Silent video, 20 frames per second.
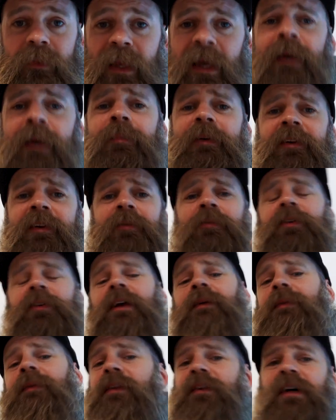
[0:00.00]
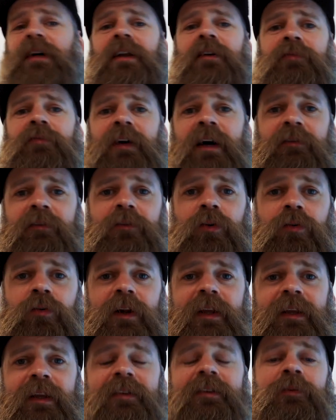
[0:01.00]
And please subscribe to the channel if you haven't
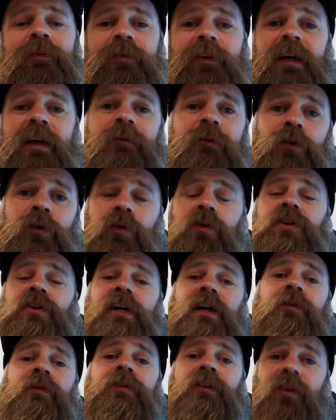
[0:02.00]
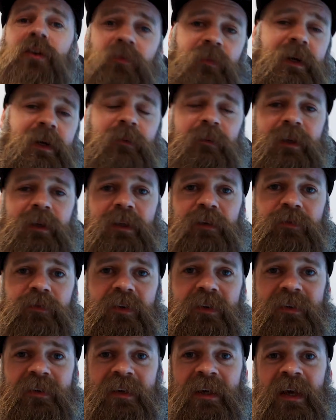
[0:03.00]
already. Subscribing to the channel does make a big
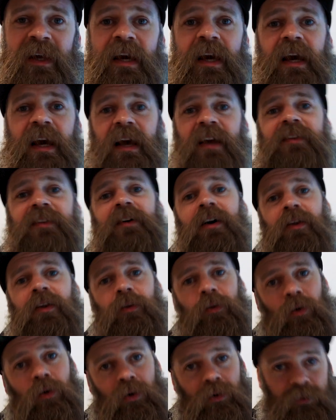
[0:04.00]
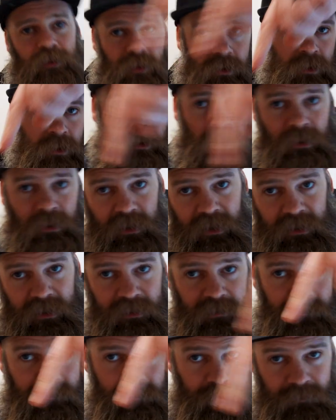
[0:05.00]
difference. It's unlocked that I
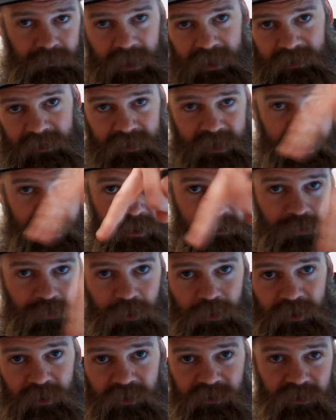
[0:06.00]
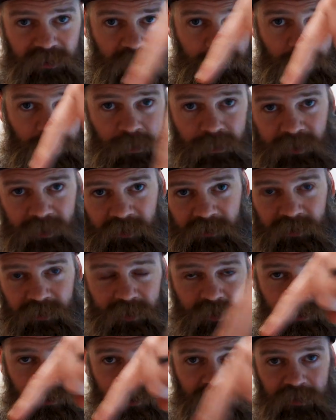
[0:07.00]
can tag products at the bottom of this
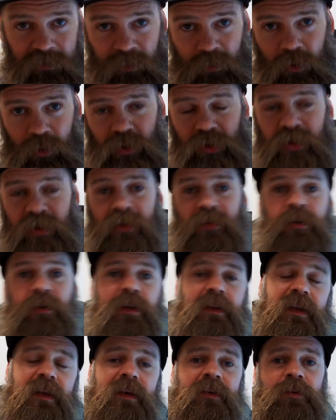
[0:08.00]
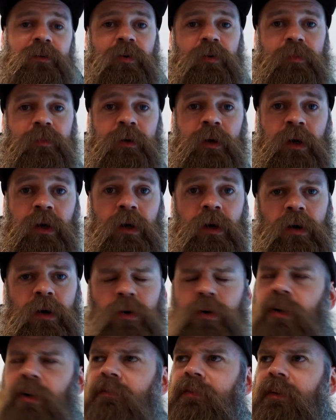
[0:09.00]
video. If you're watching this on a desktop,
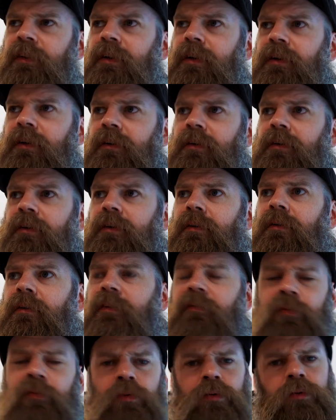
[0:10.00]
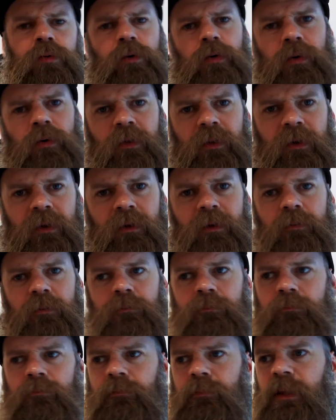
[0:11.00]
or even the, the phone or the
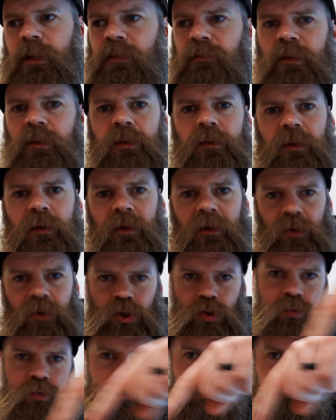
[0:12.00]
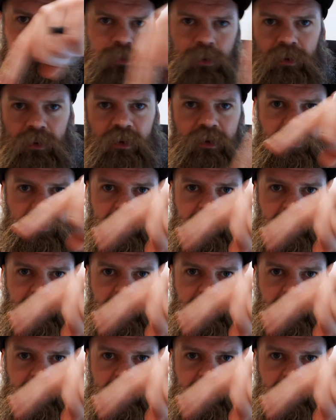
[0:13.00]
T V, I think, it shows the product.